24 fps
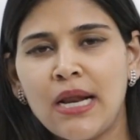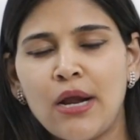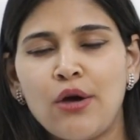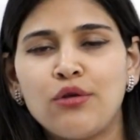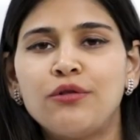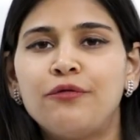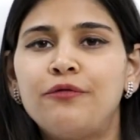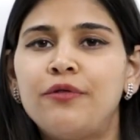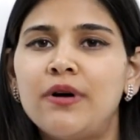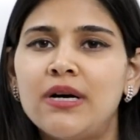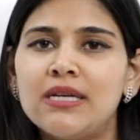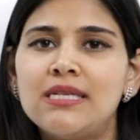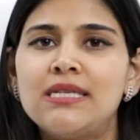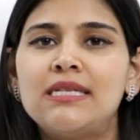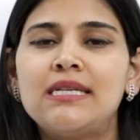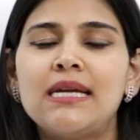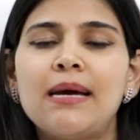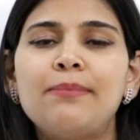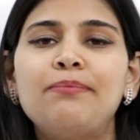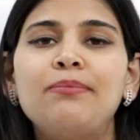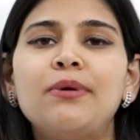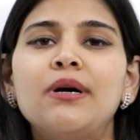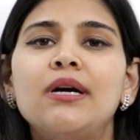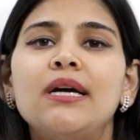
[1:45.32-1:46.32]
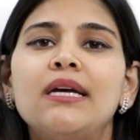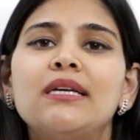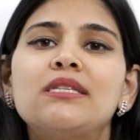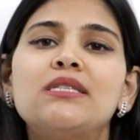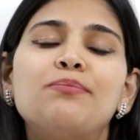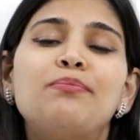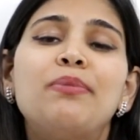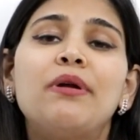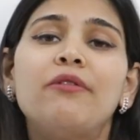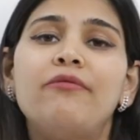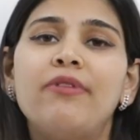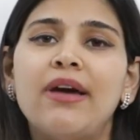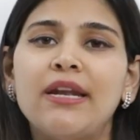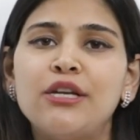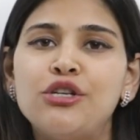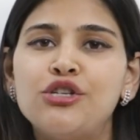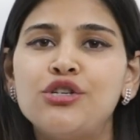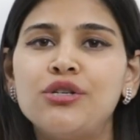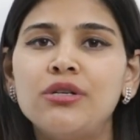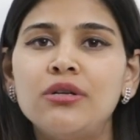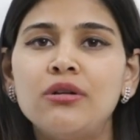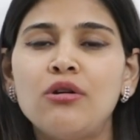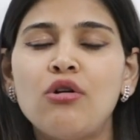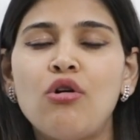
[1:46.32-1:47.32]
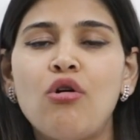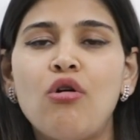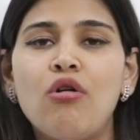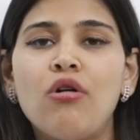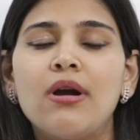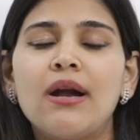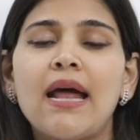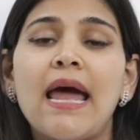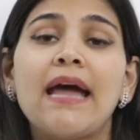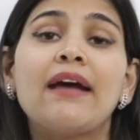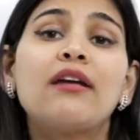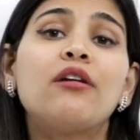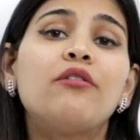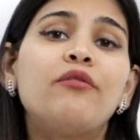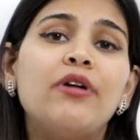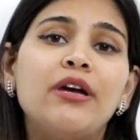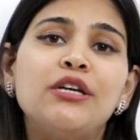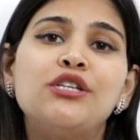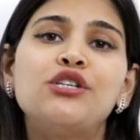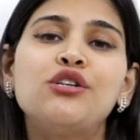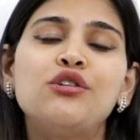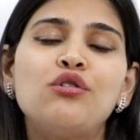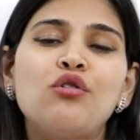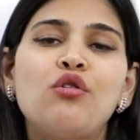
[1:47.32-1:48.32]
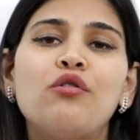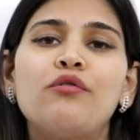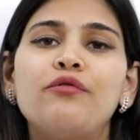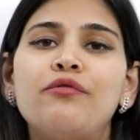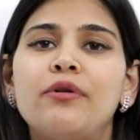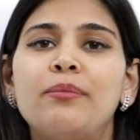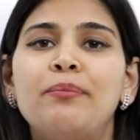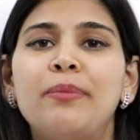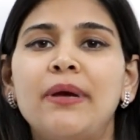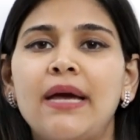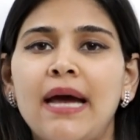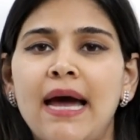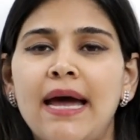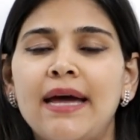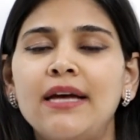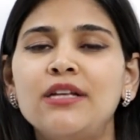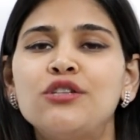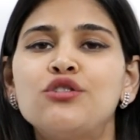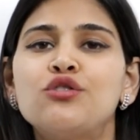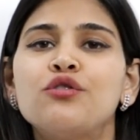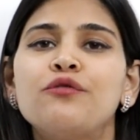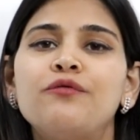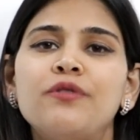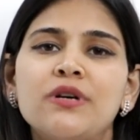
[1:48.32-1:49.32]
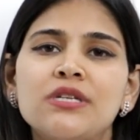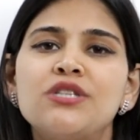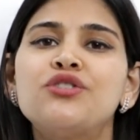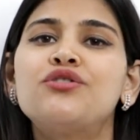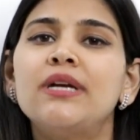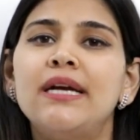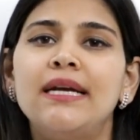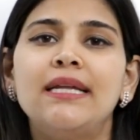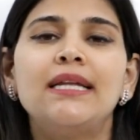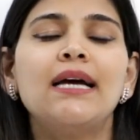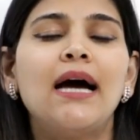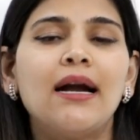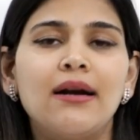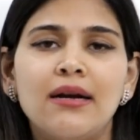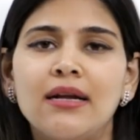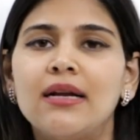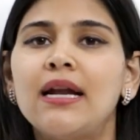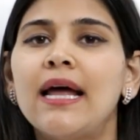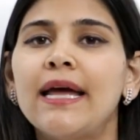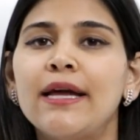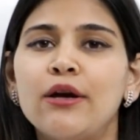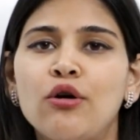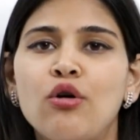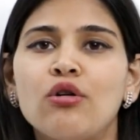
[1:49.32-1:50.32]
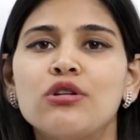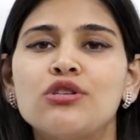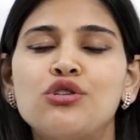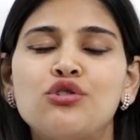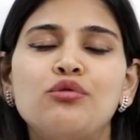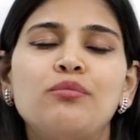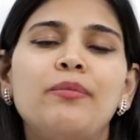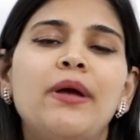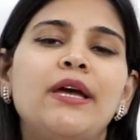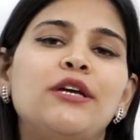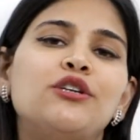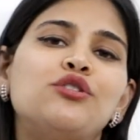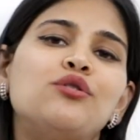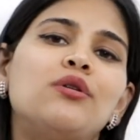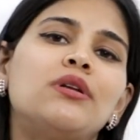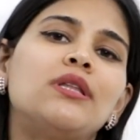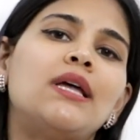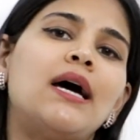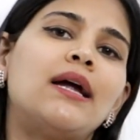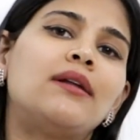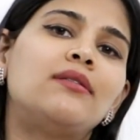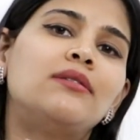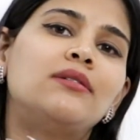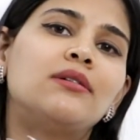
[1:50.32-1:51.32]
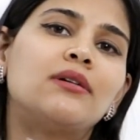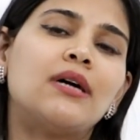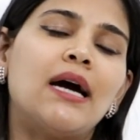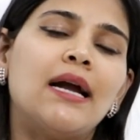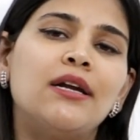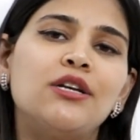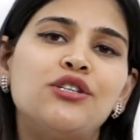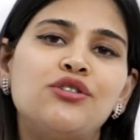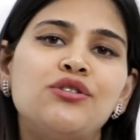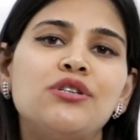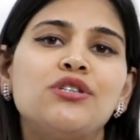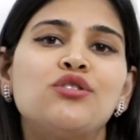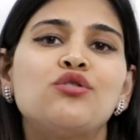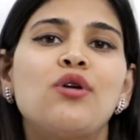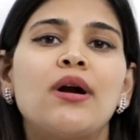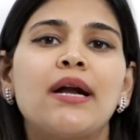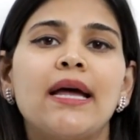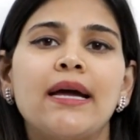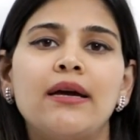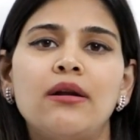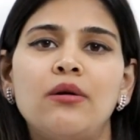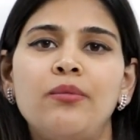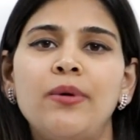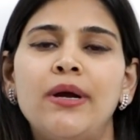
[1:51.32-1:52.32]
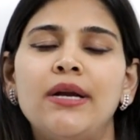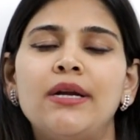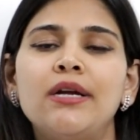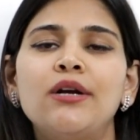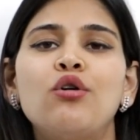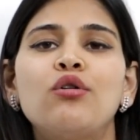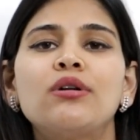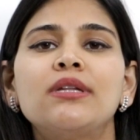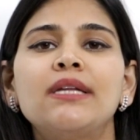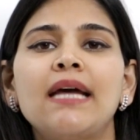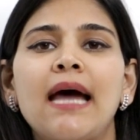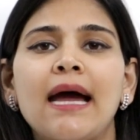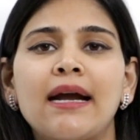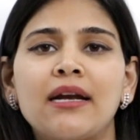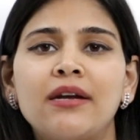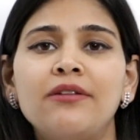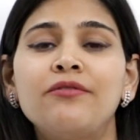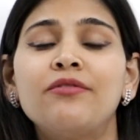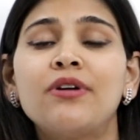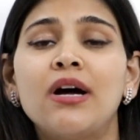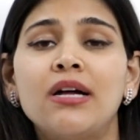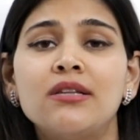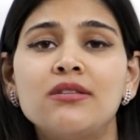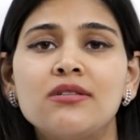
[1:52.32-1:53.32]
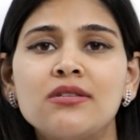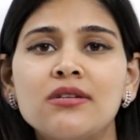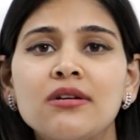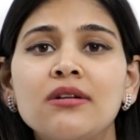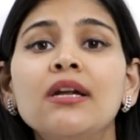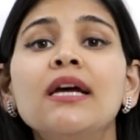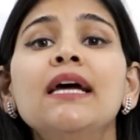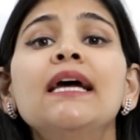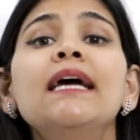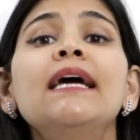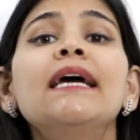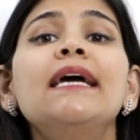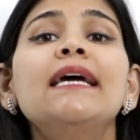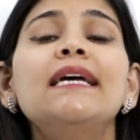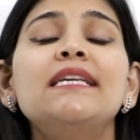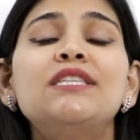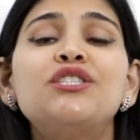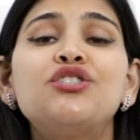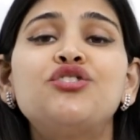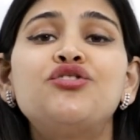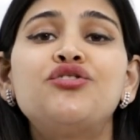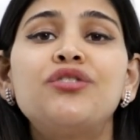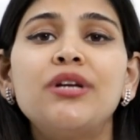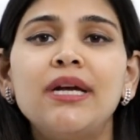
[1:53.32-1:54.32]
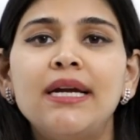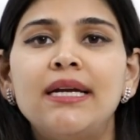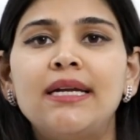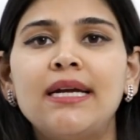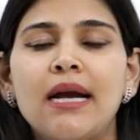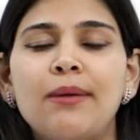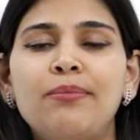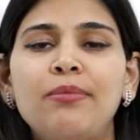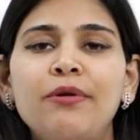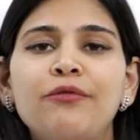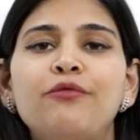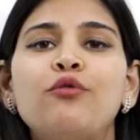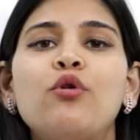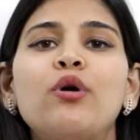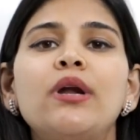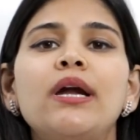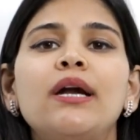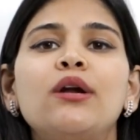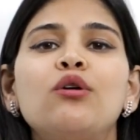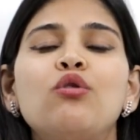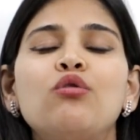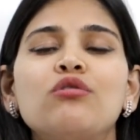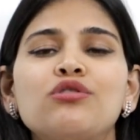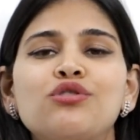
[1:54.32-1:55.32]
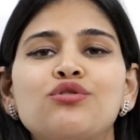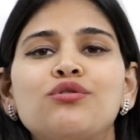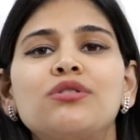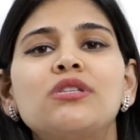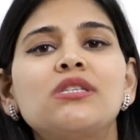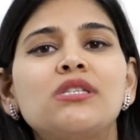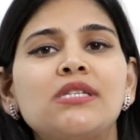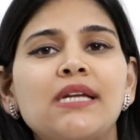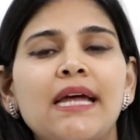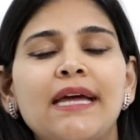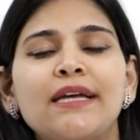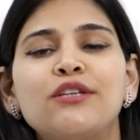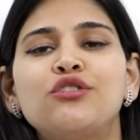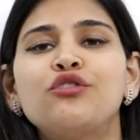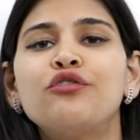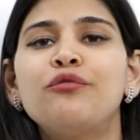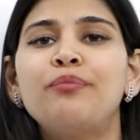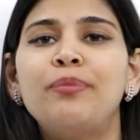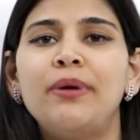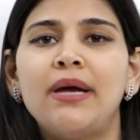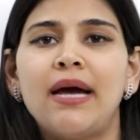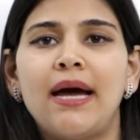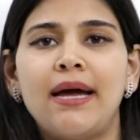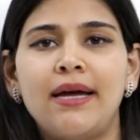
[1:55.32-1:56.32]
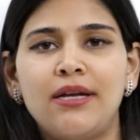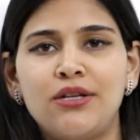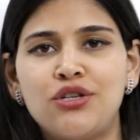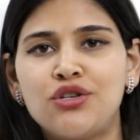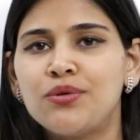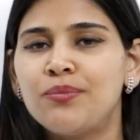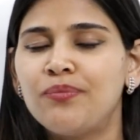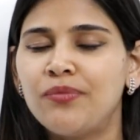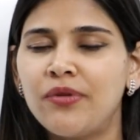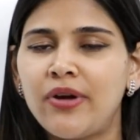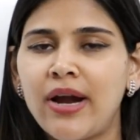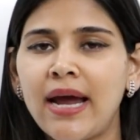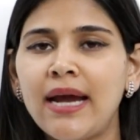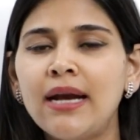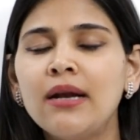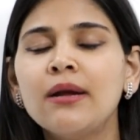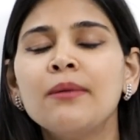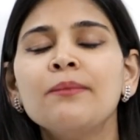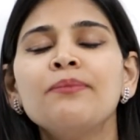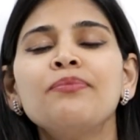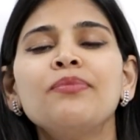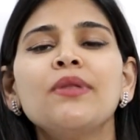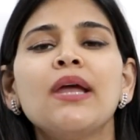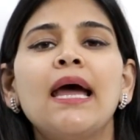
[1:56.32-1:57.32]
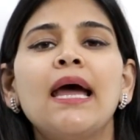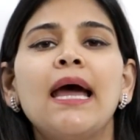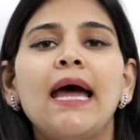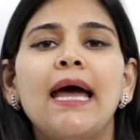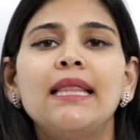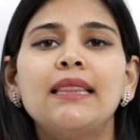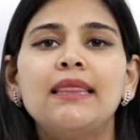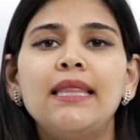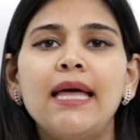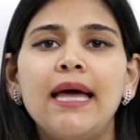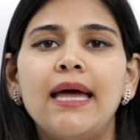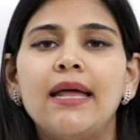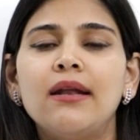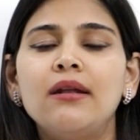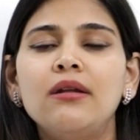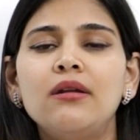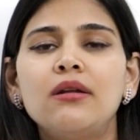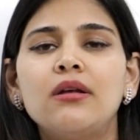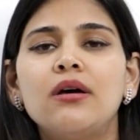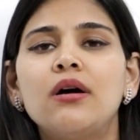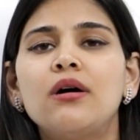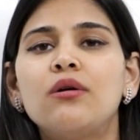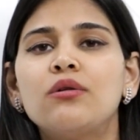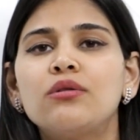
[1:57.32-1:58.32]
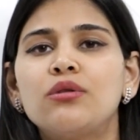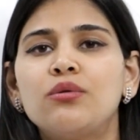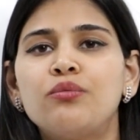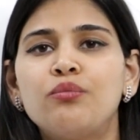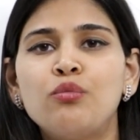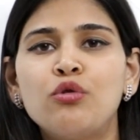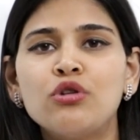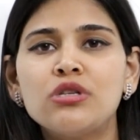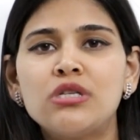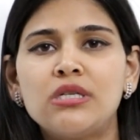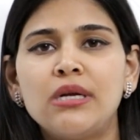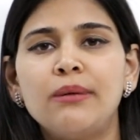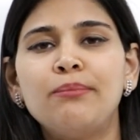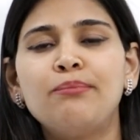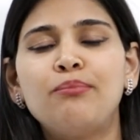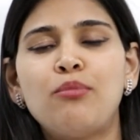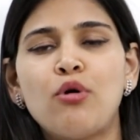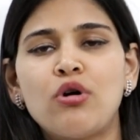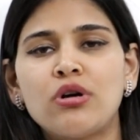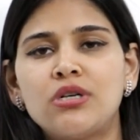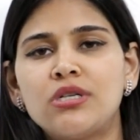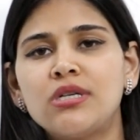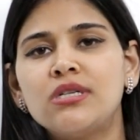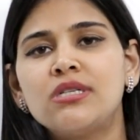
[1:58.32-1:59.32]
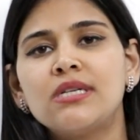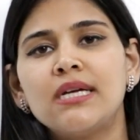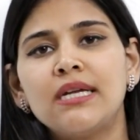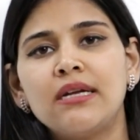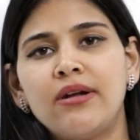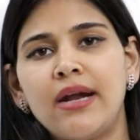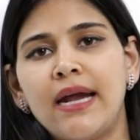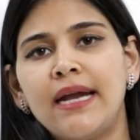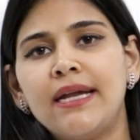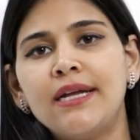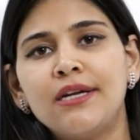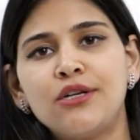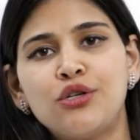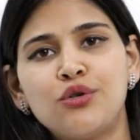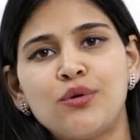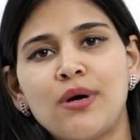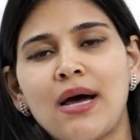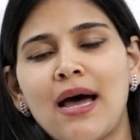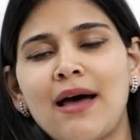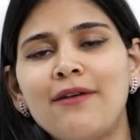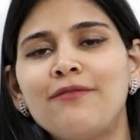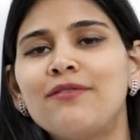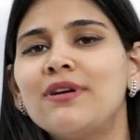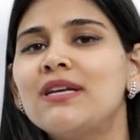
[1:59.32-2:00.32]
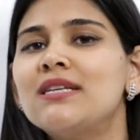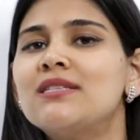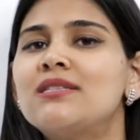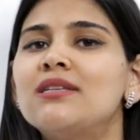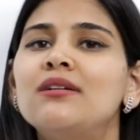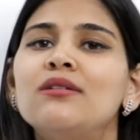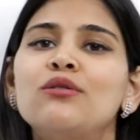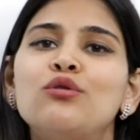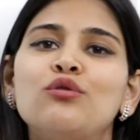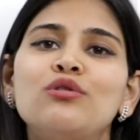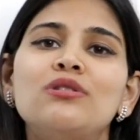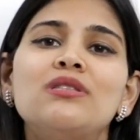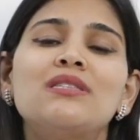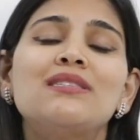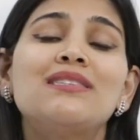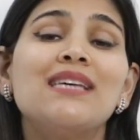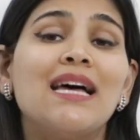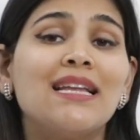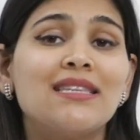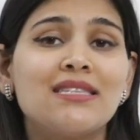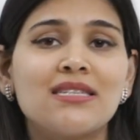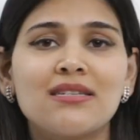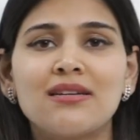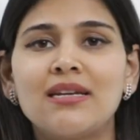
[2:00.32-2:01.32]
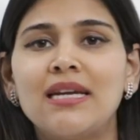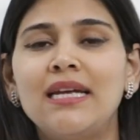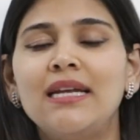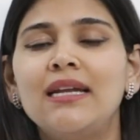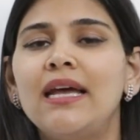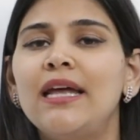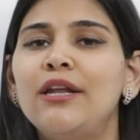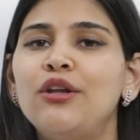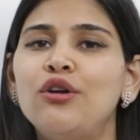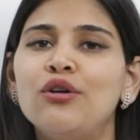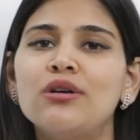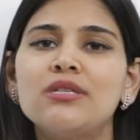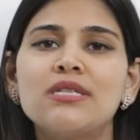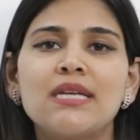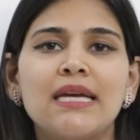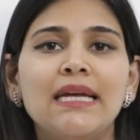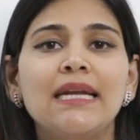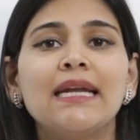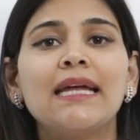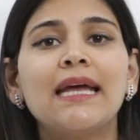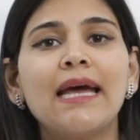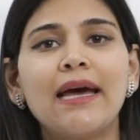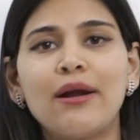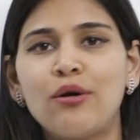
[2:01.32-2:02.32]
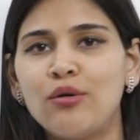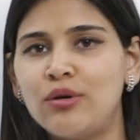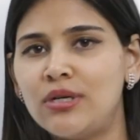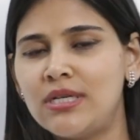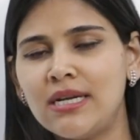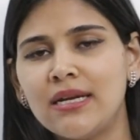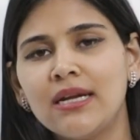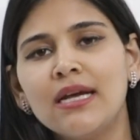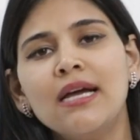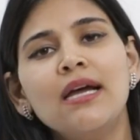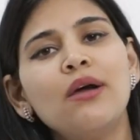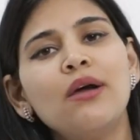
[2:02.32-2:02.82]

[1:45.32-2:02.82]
Now, the first step is prevention or aggravation of a PIH. So first treat the underlying cause to make sure that the condition is not aggravated or the active concern is treated before it goes to the stage of PIH, right? And then the most important ingredient to have is a good sunscreen in your skincare routine,